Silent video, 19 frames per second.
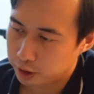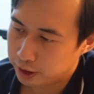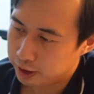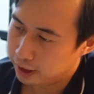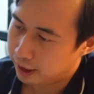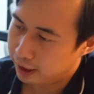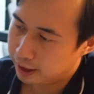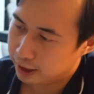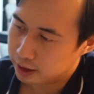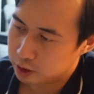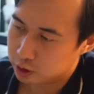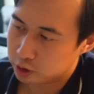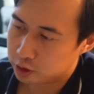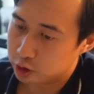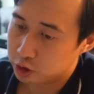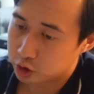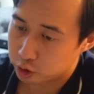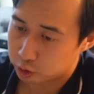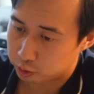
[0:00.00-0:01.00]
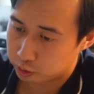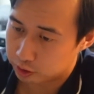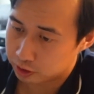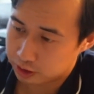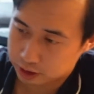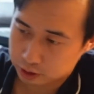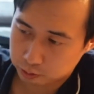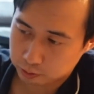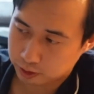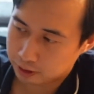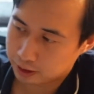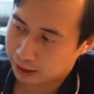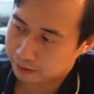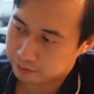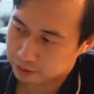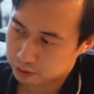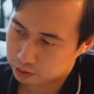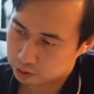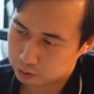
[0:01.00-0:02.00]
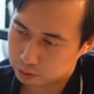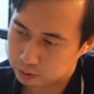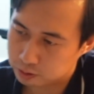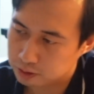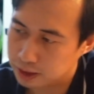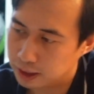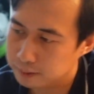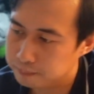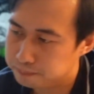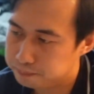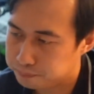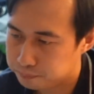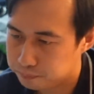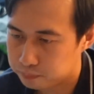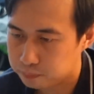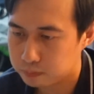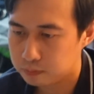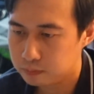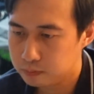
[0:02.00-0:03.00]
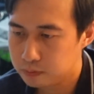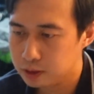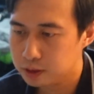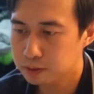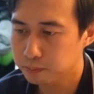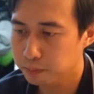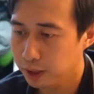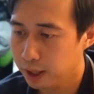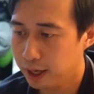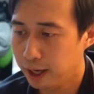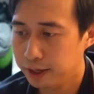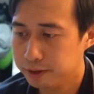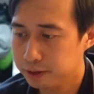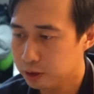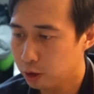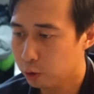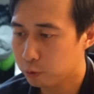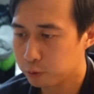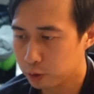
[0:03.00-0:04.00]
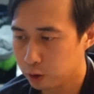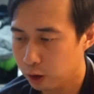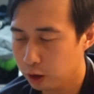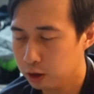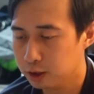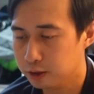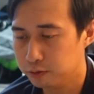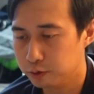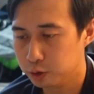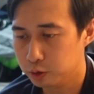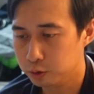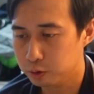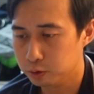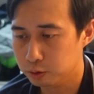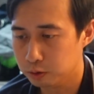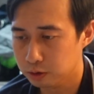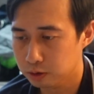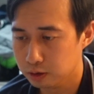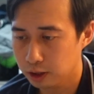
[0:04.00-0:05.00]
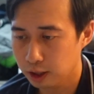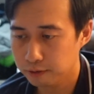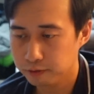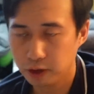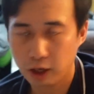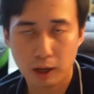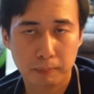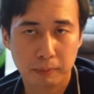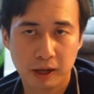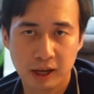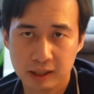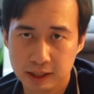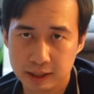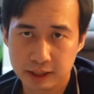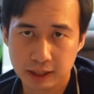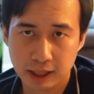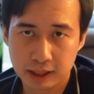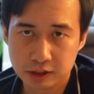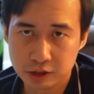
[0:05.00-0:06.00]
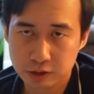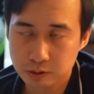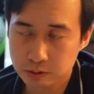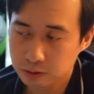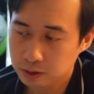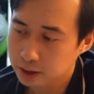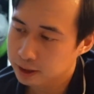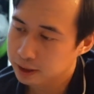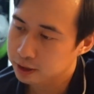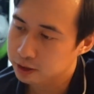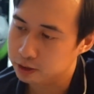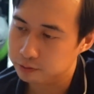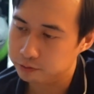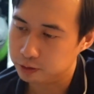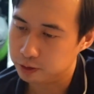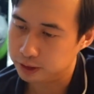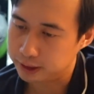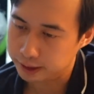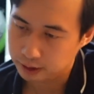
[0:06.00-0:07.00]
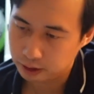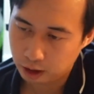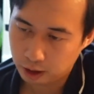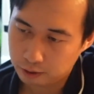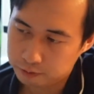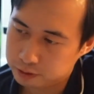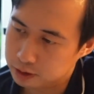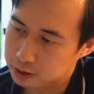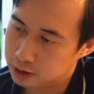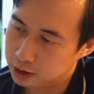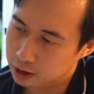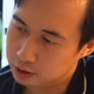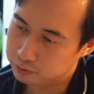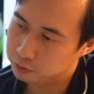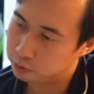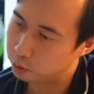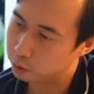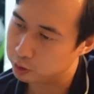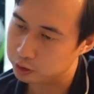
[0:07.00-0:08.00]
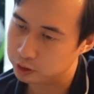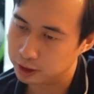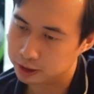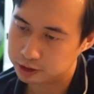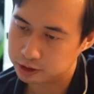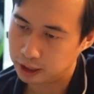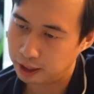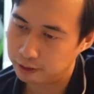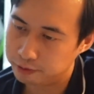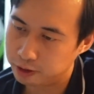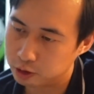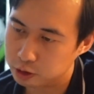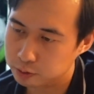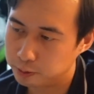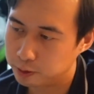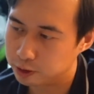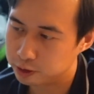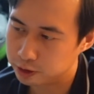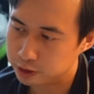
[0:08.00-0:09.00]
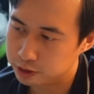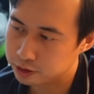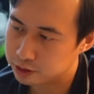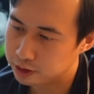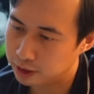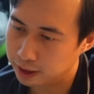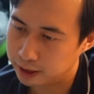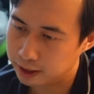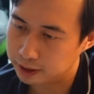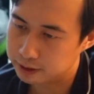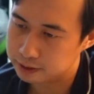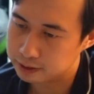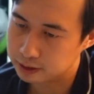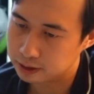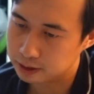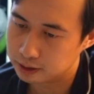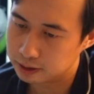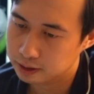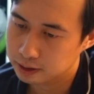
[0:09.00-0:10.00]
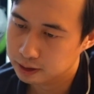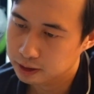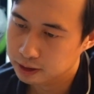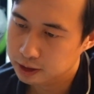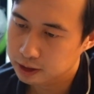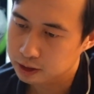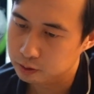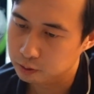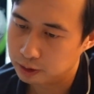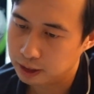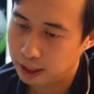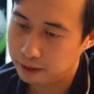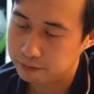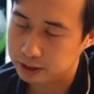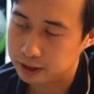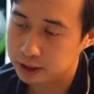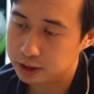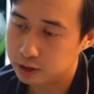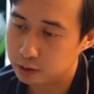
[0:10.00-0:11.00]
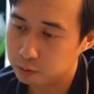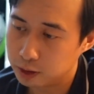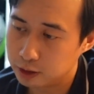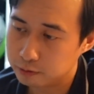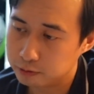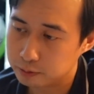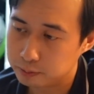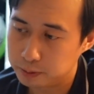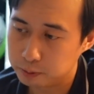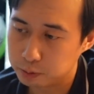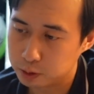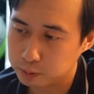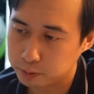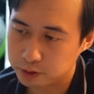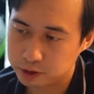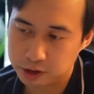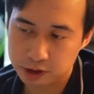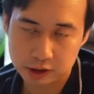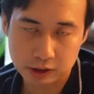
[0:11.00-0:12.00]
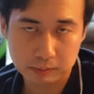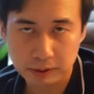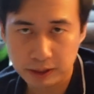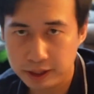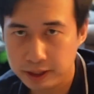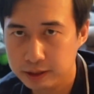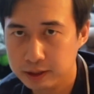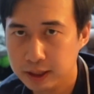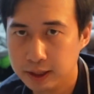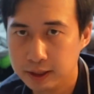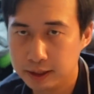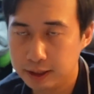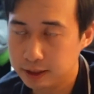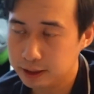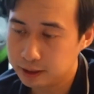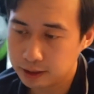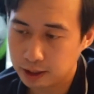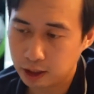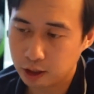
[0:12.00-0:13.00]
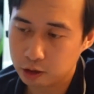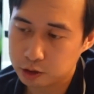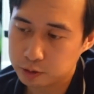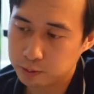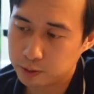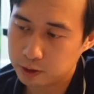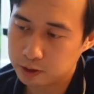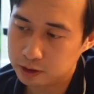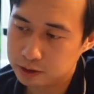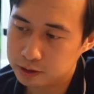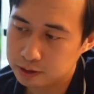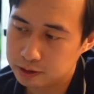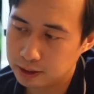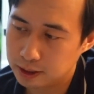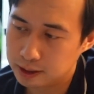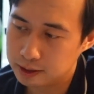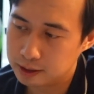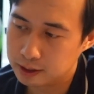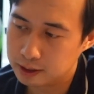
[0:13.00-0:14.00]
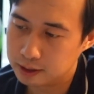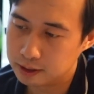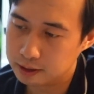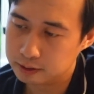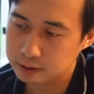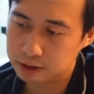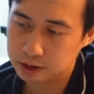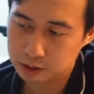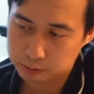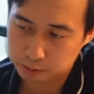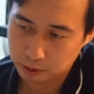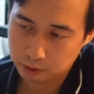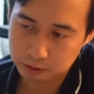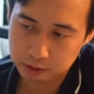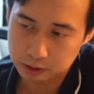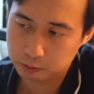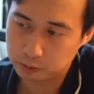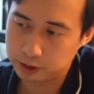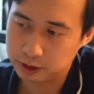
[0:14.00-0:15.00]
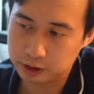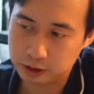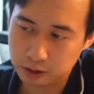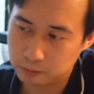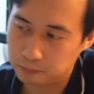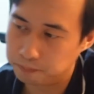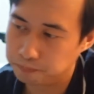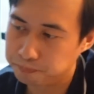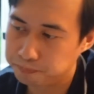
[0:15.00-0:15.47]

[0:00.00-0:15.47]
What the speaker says: it, and you can use the grill as well. I haven't used the grill yet, but I think overall, if you love hot pot like I do, if you eat it often enough, or you like to have house parties, and you want to have an easy way for people to participate in eating at house parties, then this is probably the way to go.